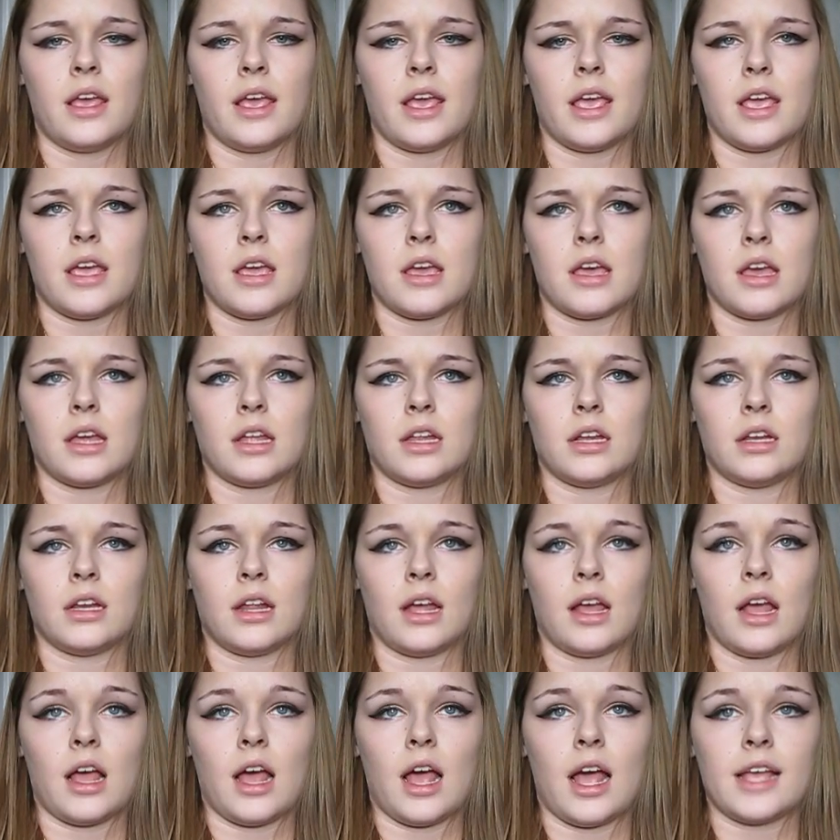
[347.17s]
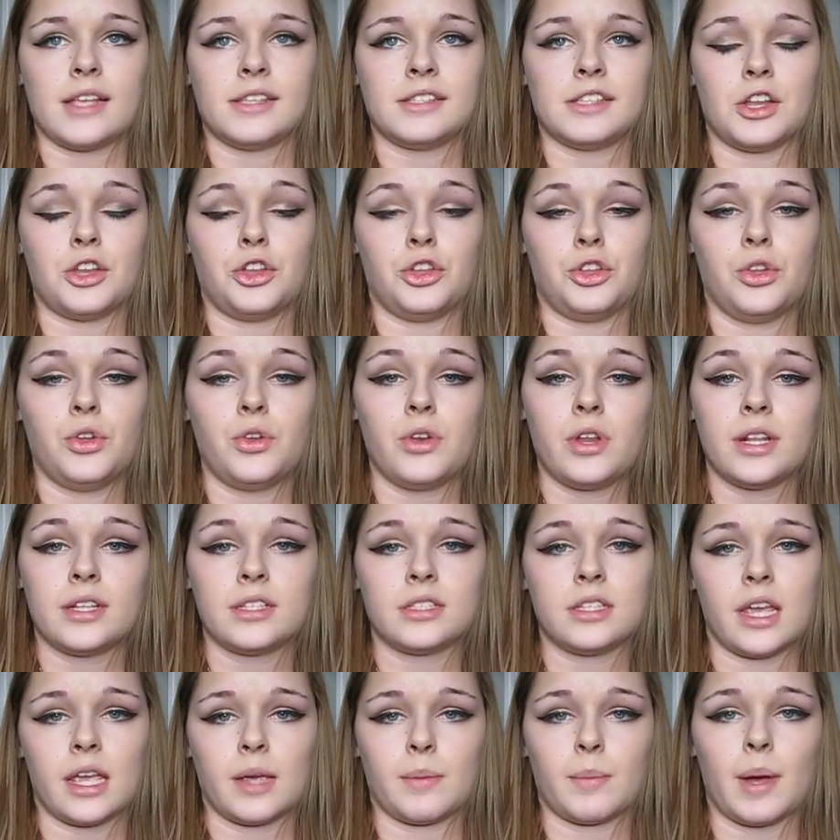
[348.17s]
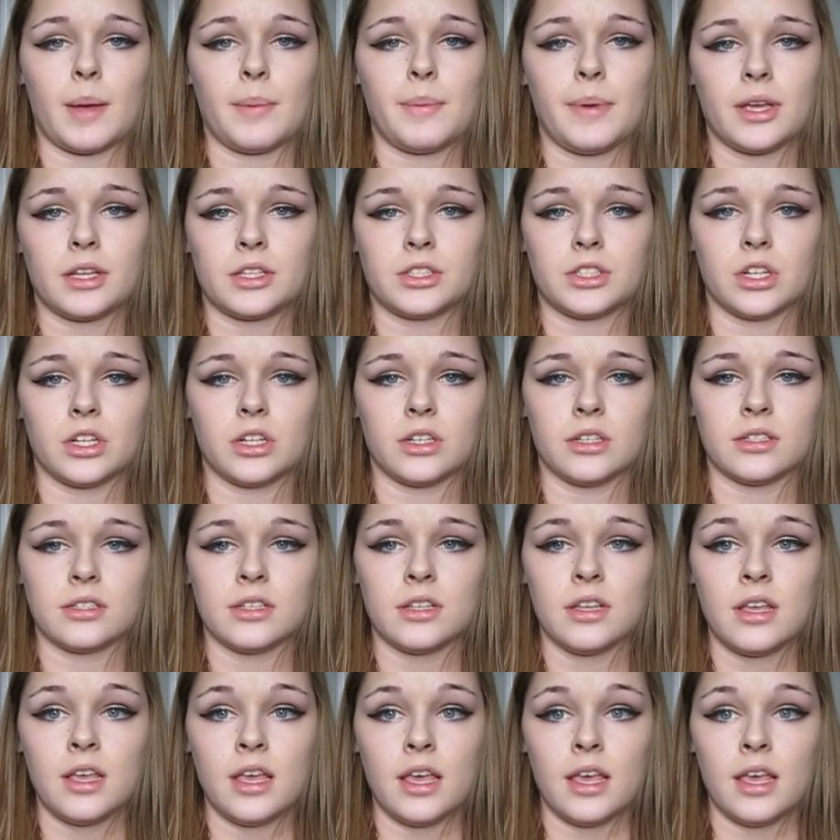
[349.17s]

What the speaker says: and I said, "You didn't take my pictures."